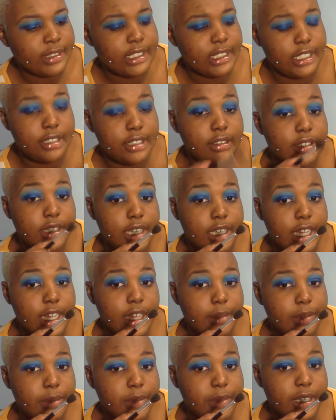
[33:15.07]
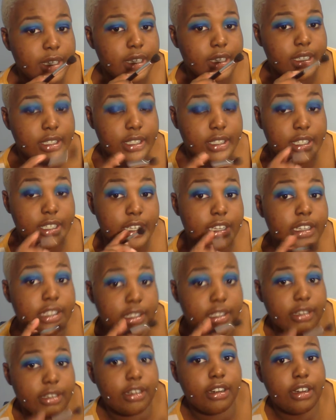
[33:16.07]
just going to dab it because
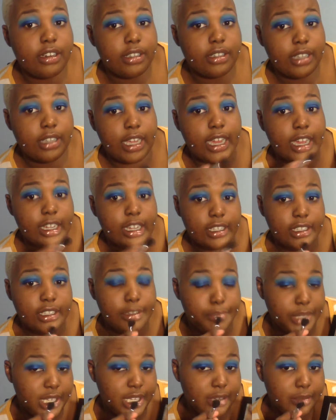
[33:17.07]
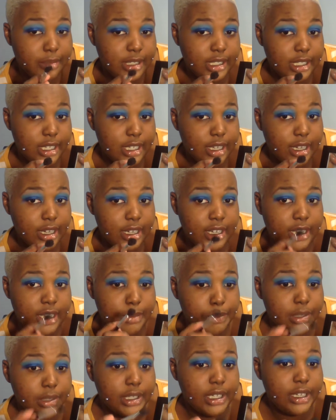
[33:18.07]
these are highly pigmented and they
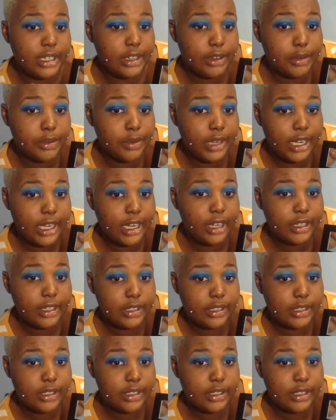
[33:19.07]
blend great.